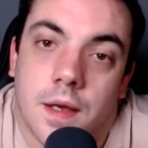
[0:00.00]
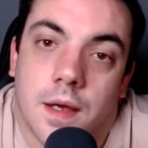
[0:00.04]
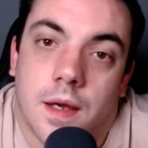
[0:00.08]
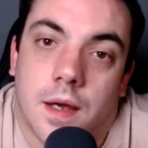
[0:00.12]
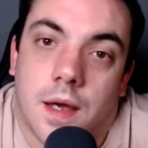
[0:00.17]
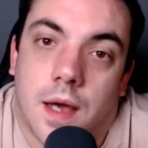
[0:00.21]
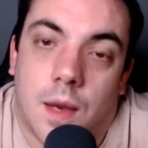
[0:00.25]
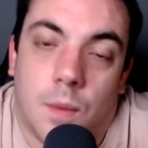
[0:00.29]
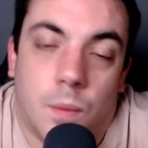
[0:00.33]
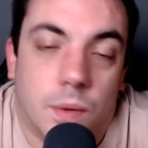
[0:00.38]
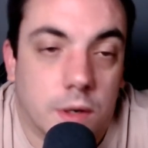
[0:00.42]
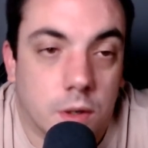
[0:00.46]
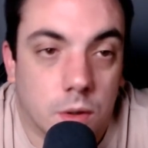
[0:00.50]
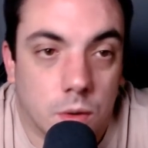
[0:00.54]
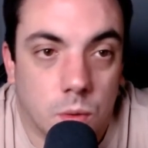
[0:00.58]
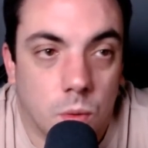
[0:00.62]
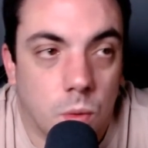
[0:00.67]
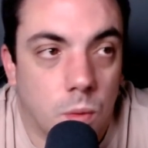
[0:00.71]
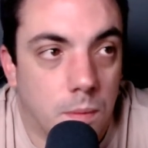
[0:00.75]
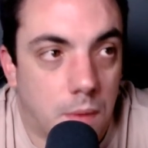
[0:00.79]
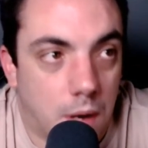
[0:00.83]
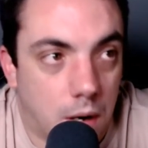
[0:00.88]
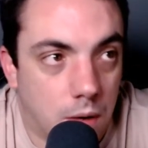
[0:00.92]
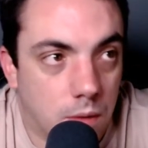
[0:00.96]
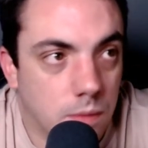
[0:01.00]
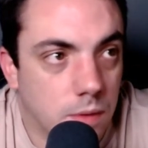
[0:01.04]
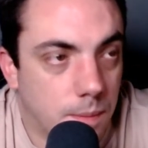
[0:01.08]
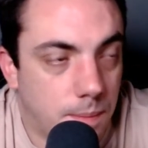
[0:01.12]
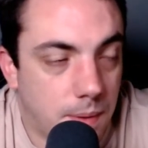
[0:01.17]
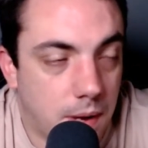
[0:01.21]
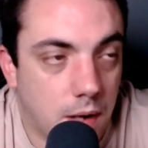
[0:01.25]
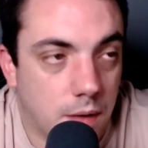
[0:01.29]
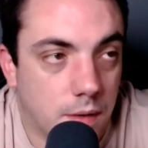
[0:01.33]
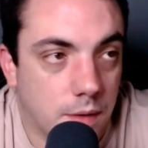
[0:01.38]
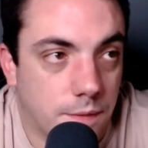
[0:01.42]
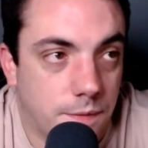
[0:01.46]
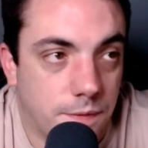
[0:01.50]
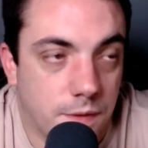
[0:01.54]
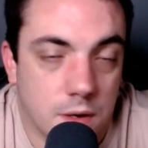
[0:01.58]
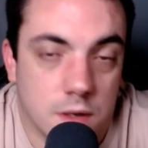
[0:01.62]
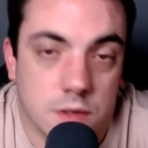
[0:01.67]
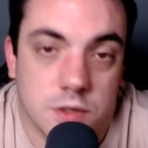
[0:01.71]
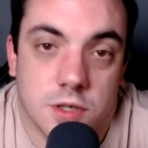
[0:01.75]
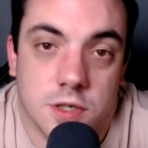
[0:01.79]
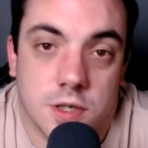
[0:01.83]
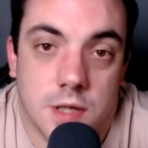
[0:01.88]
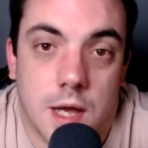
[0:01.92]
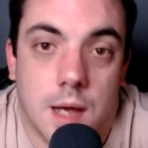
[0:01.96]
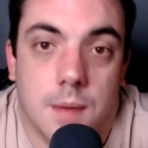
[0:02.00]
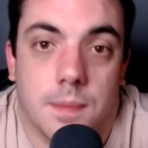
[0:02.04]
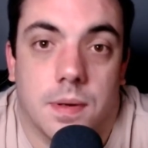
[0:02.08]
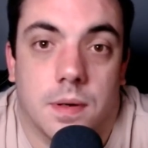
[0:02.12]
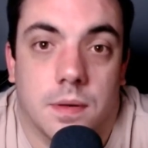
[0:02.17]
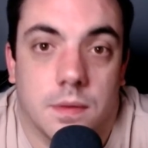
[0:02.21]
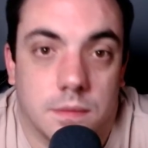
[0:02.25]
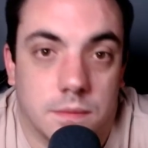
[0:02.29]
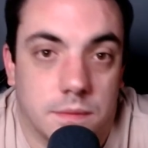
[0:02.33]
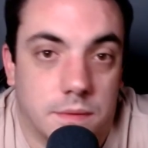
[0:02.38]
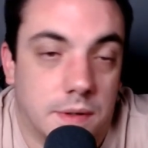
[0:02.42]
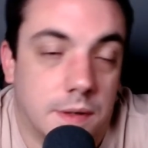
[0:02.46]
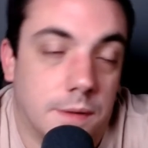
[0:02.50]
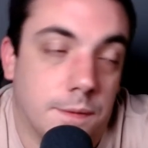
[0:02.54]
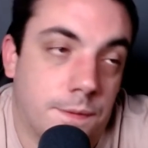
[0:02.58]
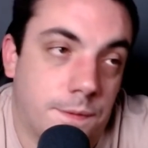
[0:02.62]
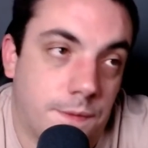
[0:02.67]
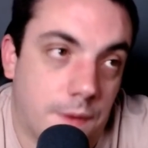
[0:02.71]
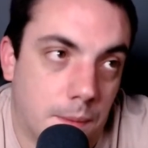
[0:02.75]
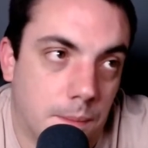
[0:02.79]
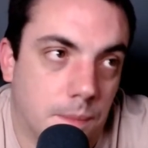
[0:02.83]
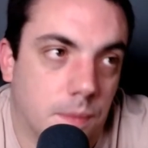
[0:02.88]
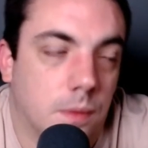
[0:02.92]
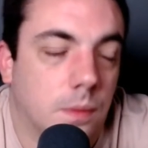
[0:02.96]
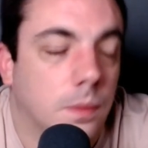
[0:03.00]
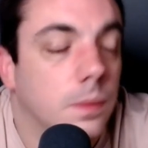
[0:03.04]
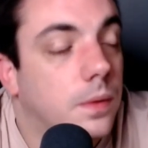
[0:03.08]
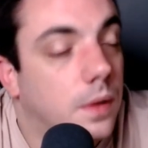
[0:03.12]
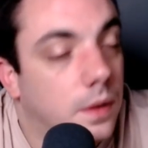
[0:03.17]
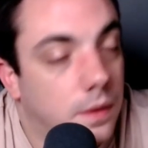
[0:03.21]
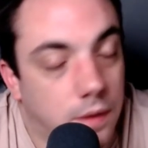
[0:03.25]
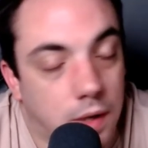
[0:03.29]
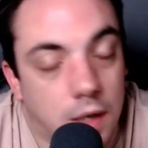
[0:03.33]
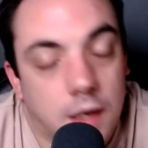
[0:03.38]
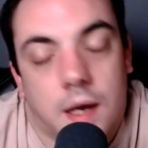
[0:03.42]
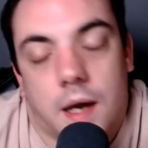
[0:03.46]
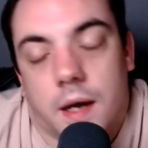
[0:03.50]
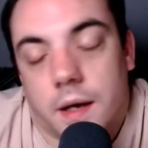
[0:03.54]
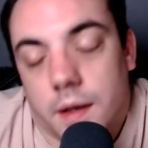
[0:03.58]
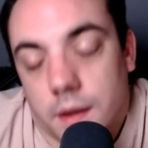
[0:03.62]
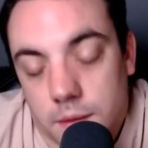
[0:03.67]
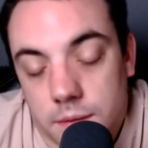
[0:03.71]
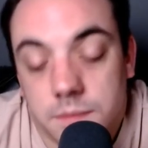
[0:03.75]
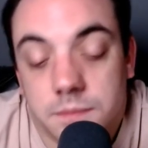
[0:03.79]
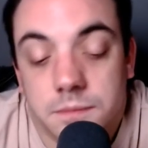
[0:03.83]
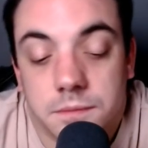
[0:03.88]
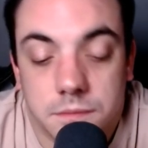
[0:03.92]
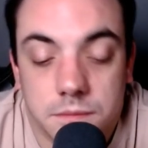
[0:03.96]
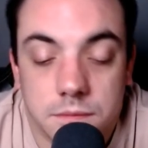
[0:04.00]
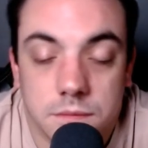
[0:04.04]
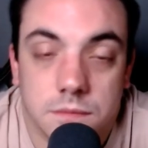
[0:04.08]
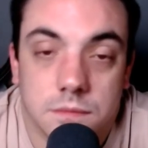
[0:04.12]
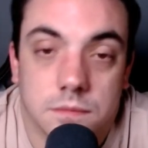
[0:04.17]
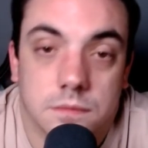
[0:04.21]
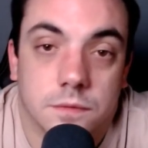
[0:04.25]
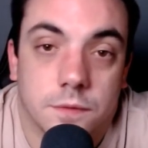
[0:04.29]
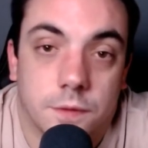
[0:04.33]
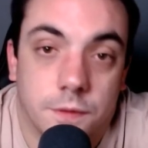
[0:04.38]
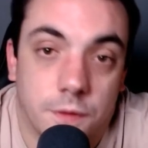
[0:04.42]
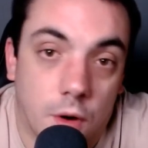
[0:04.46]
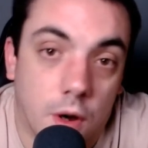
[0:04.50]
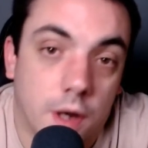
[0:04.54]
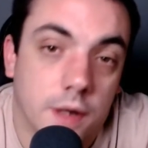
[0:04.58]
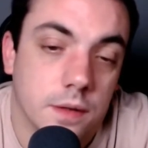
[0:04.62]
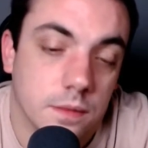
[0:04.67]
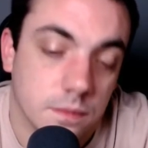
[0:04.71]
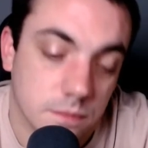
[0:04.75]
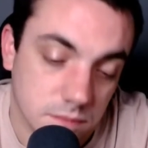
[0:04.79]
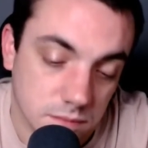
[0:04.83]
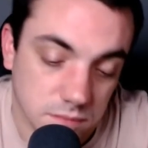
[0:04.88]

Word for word: and we can all moan about the first snap when it fumbled. Okay, Fine.